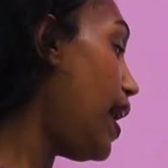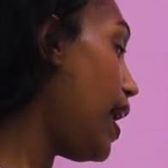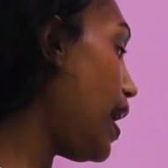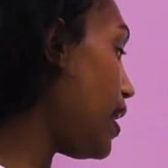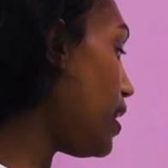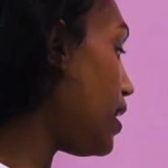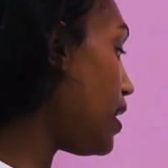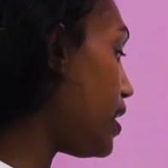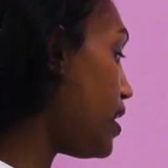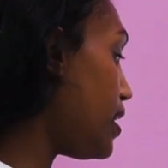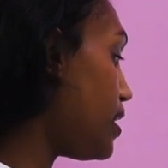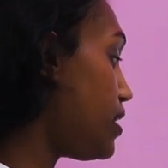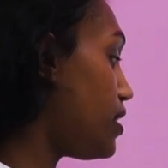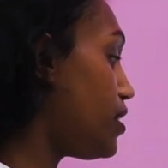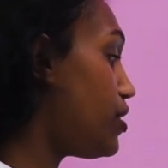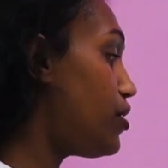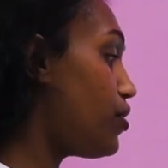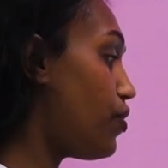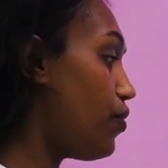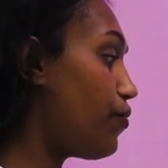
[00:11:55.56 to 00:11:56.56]
8 is
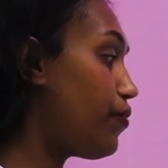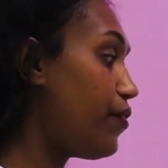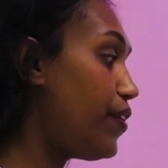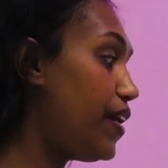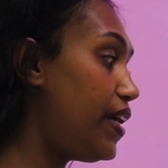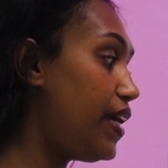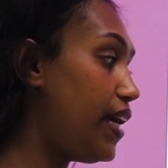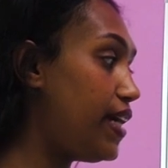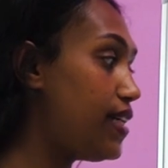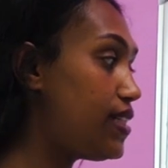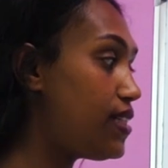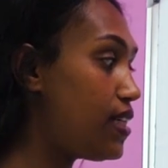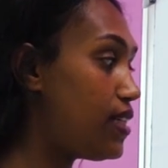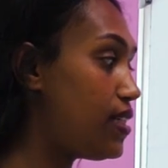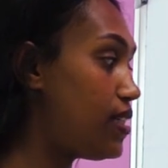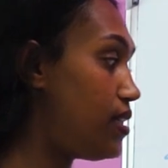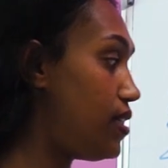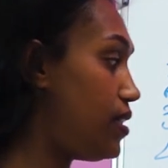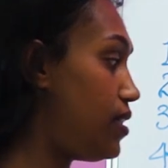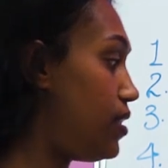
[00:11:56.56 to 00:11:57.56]
don't
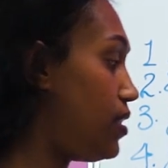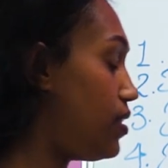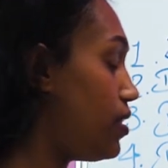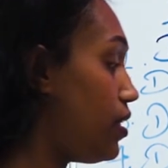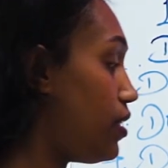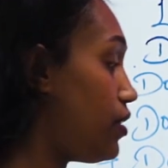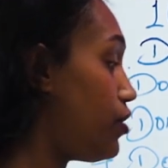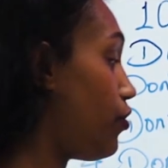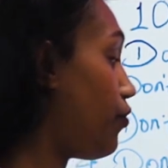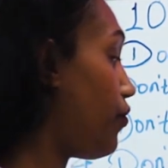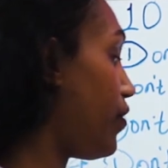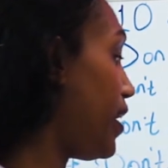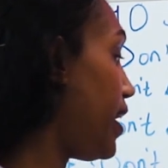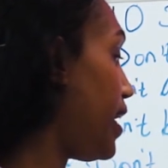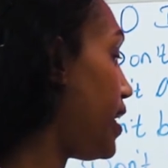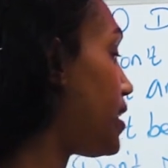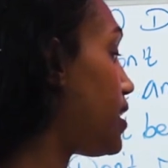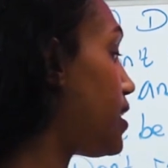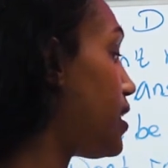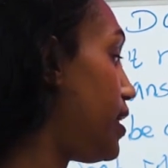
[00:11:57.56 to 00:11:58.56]

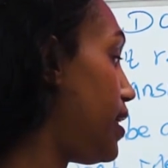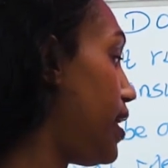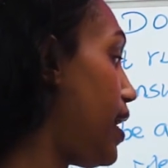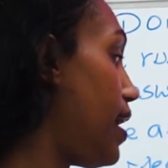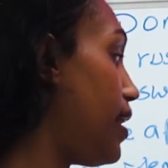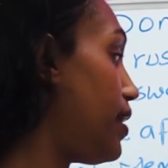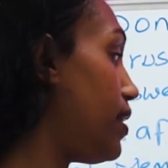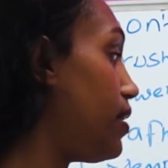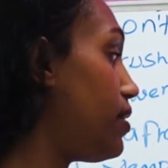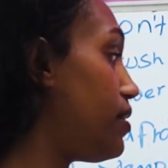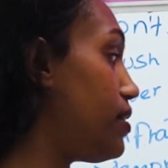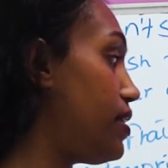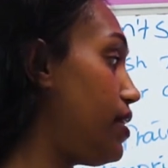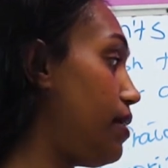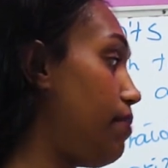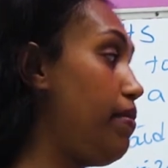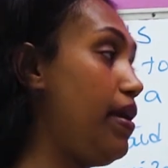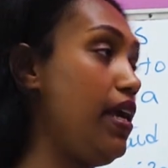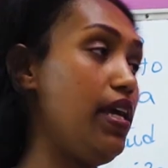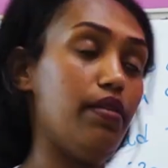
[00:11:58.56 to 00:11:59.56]
forget to get
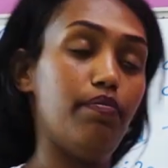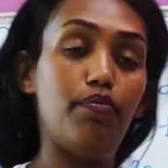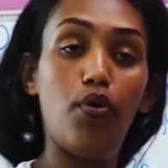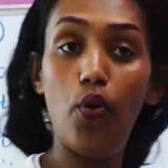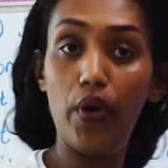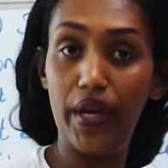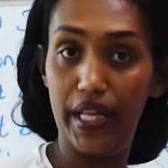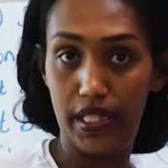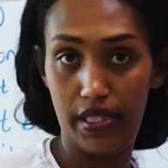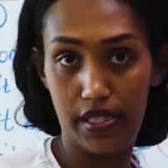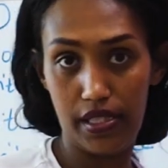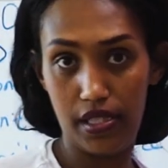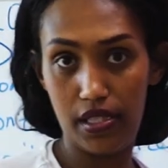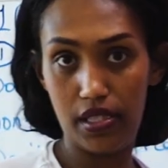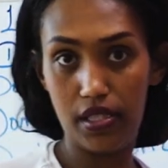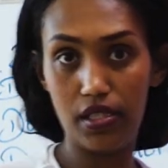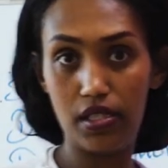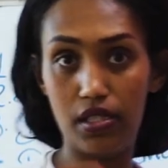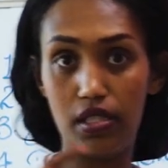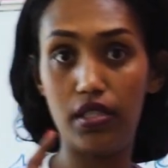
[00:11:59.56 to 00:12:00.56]
the main points
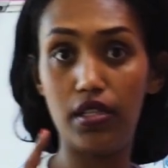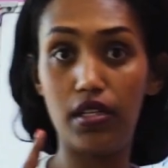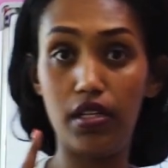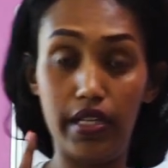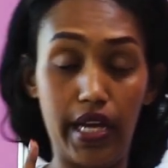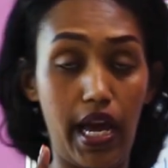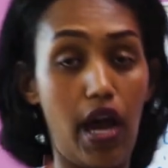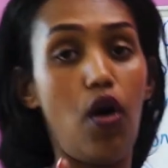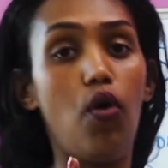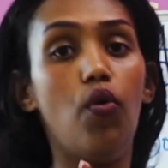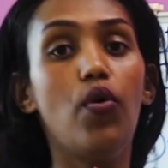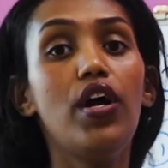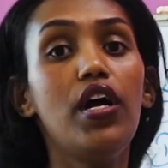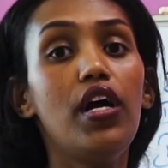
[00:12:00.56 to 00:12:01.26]
now